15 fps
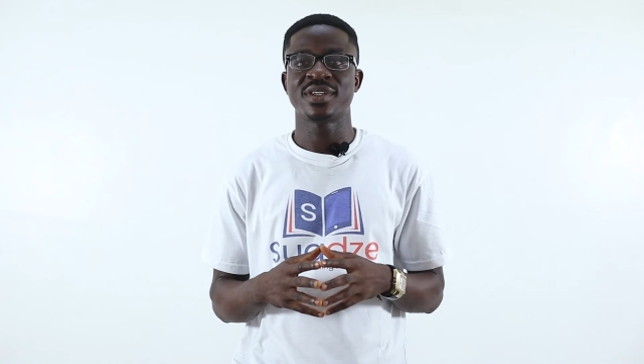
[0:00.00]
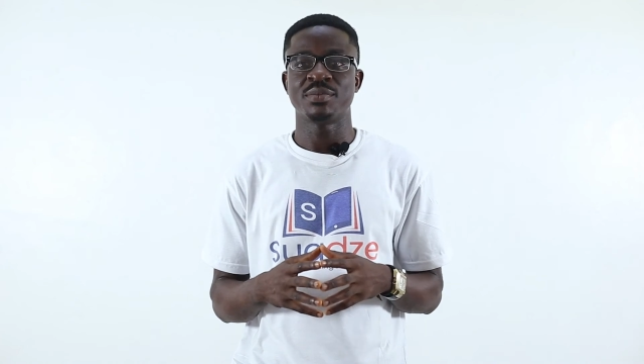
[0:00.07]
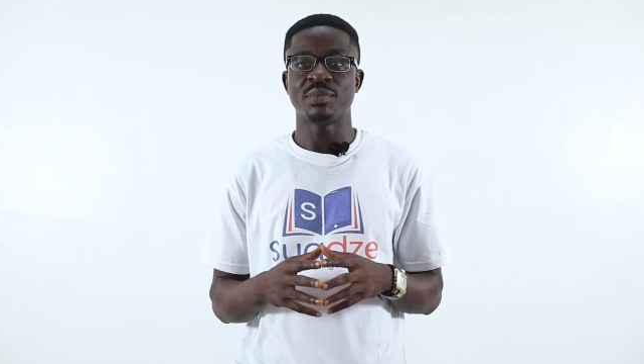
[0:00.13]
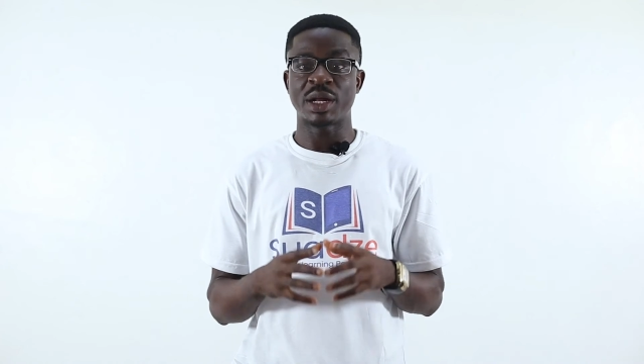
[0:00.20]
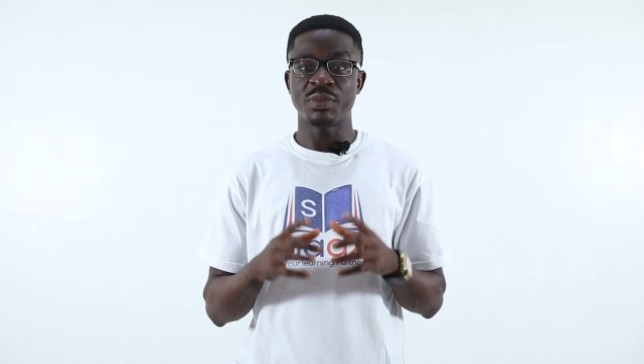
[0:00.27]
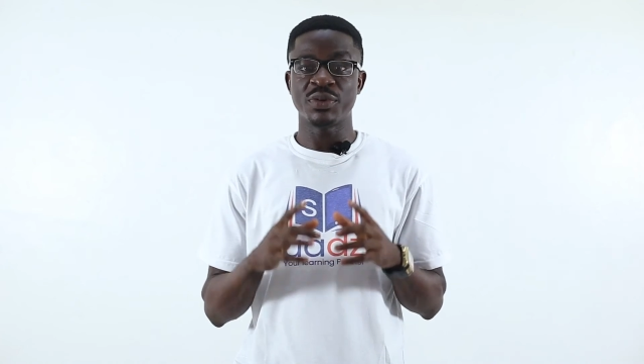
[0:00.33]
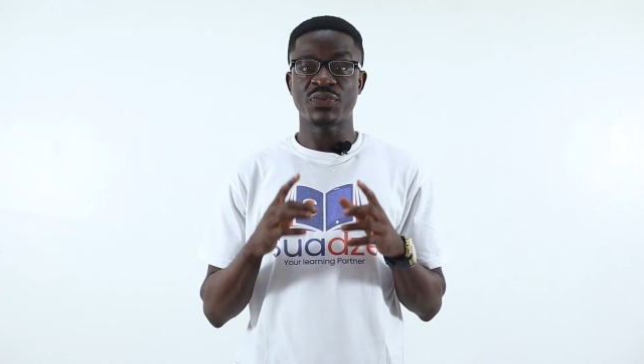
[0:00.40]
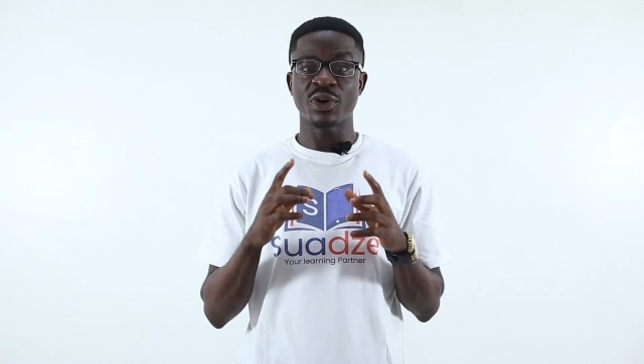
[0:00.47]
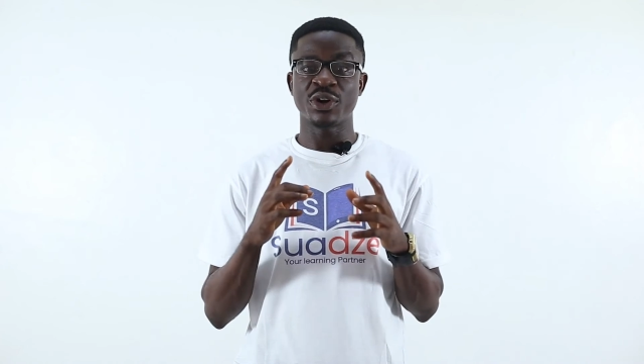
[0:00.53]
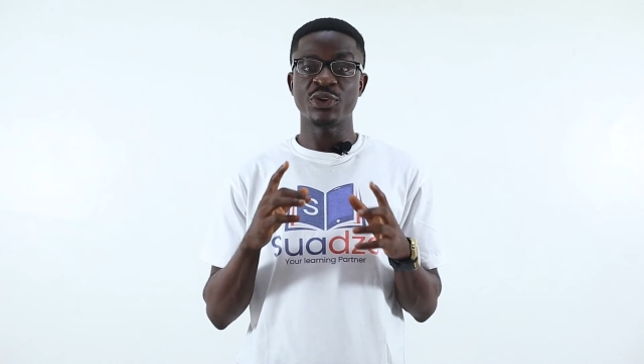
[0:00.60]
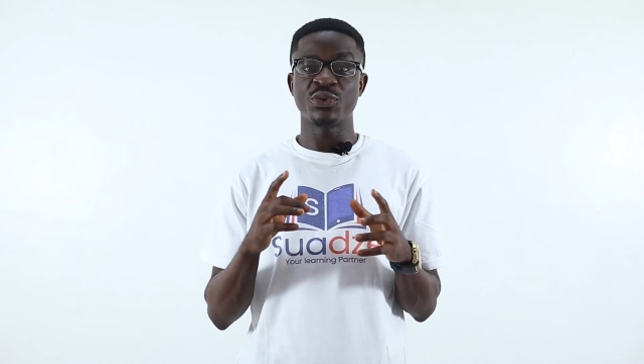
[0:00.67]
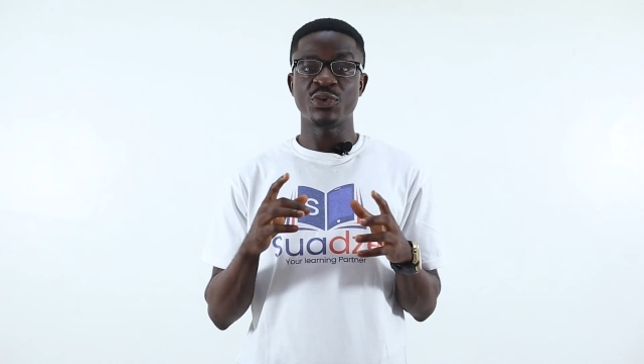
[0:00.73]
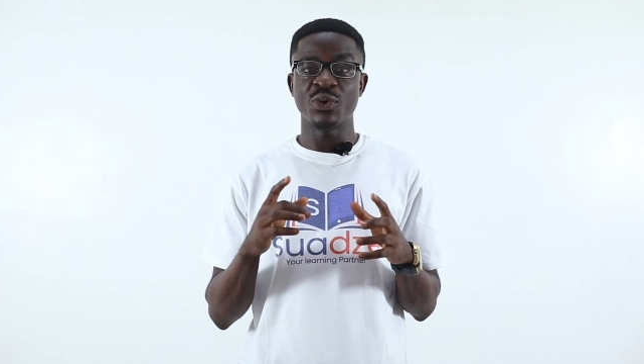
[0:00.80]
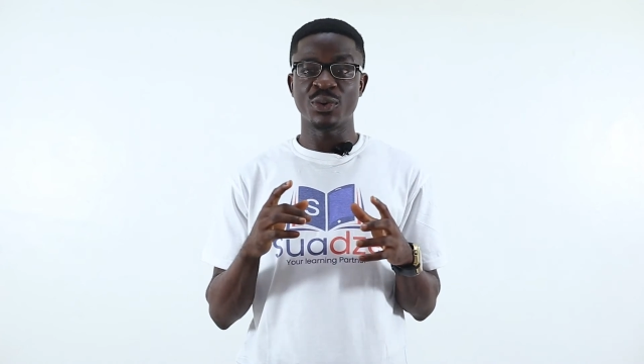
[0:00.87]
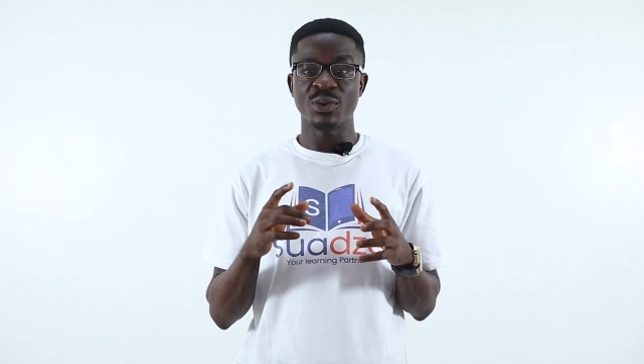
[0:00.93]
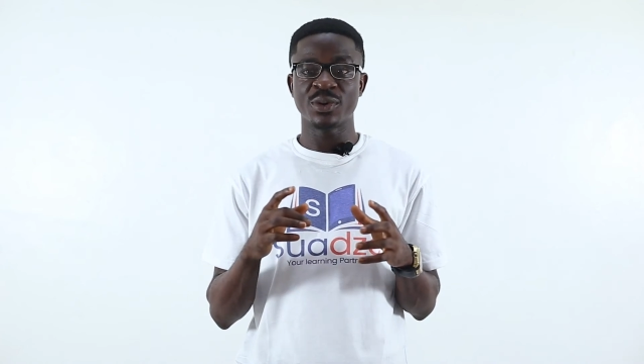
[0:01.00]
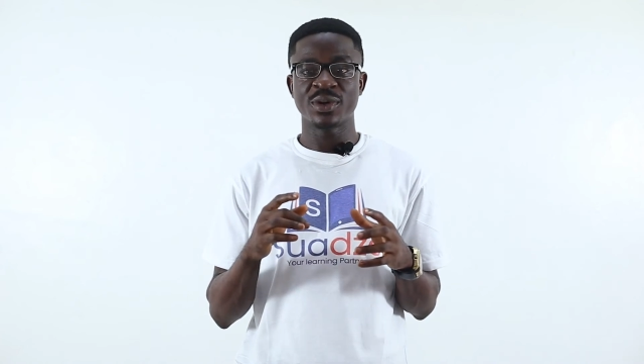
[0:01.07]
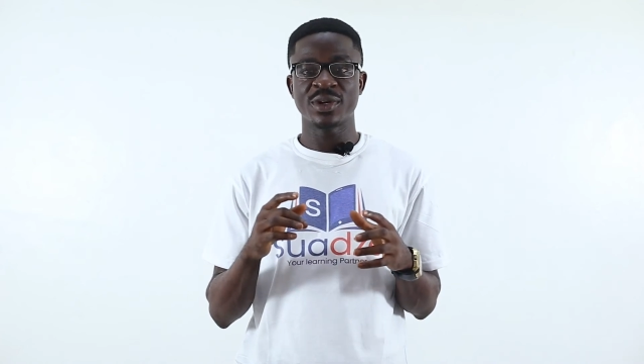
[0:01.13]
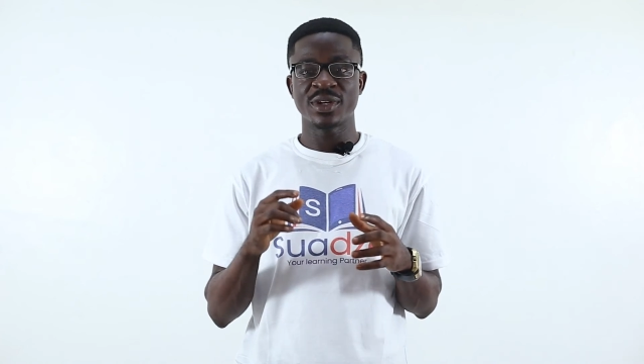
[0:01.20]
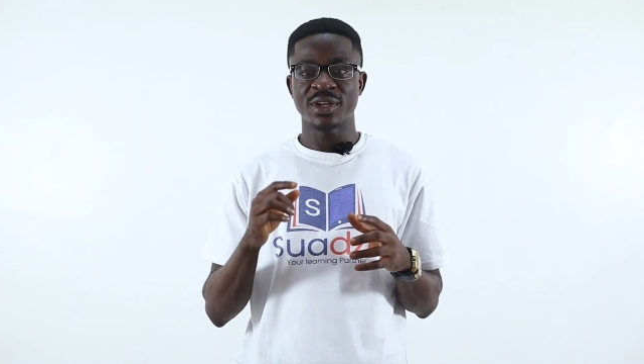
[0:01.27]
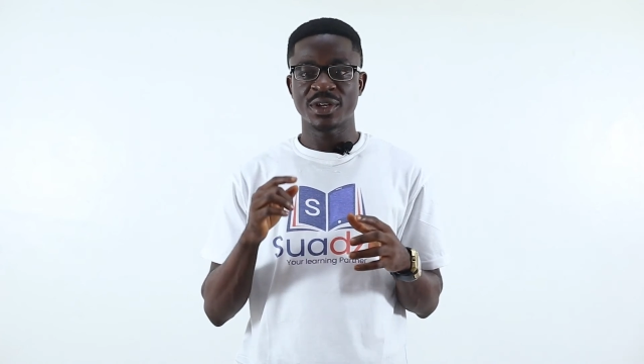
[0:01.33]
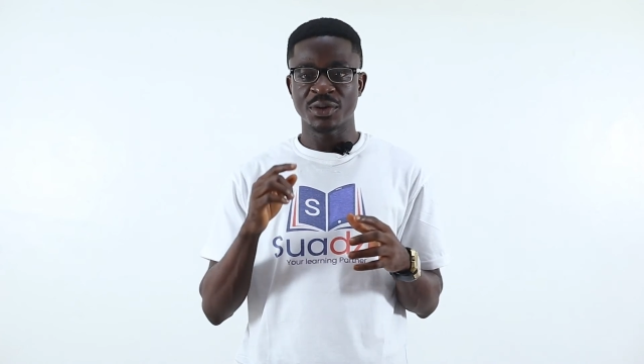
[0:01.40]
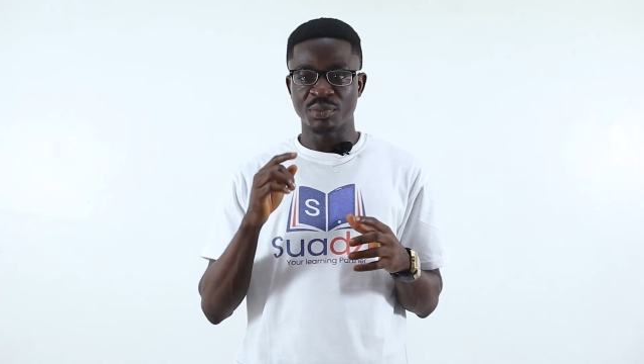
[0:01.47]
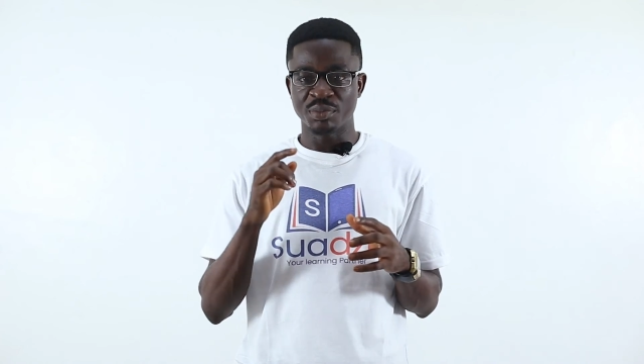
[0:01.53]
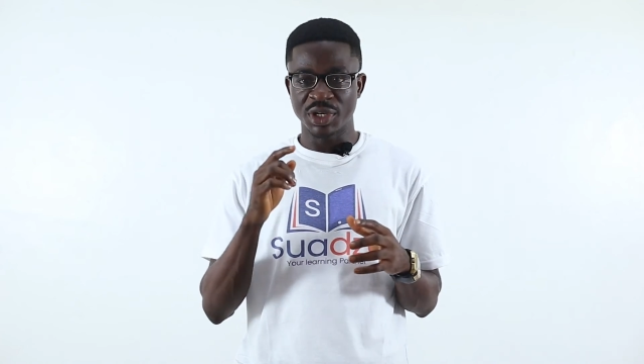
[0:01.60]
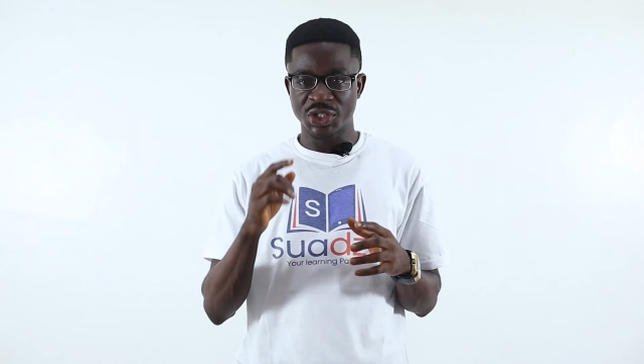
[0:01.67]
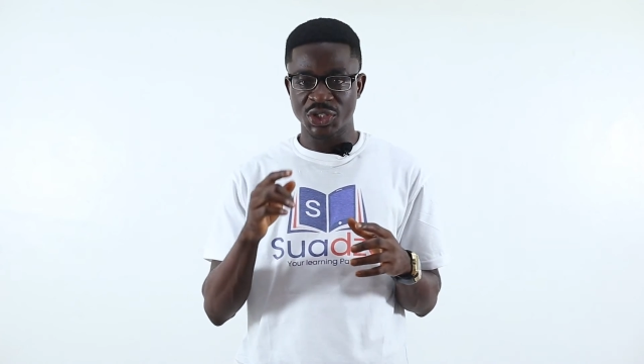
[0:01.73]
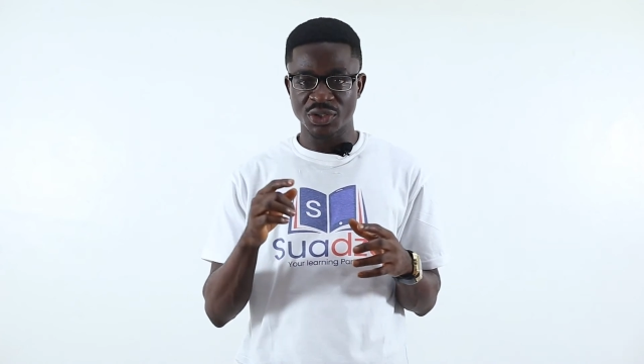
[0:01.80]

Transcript: But before you go, make